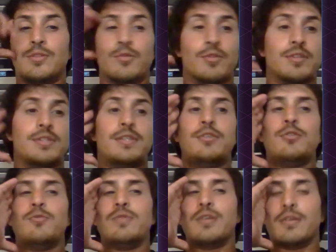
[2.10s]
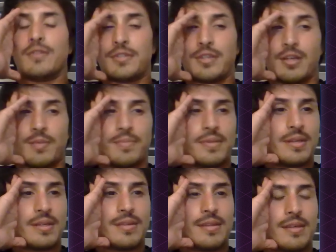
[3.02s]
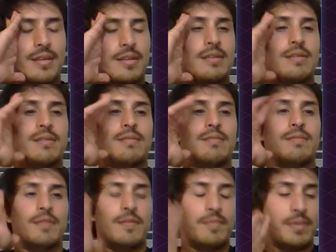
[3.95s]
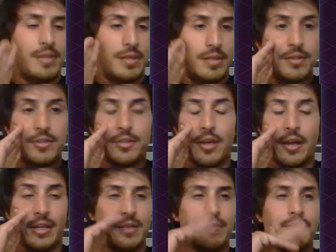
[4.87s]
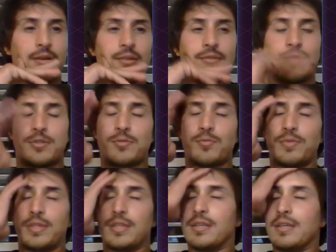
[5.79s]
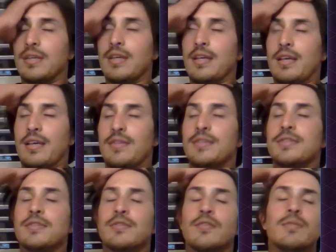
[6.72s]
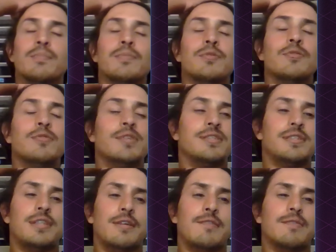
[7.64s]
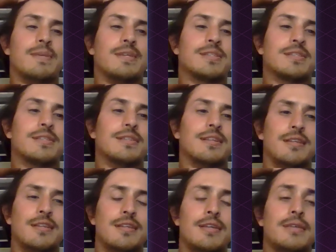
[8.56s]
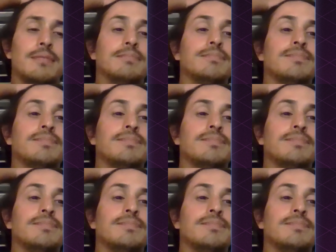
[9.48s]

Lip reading: So, continuing on the topic that I've been talking about this week, this is on the moon and sacred masculinity.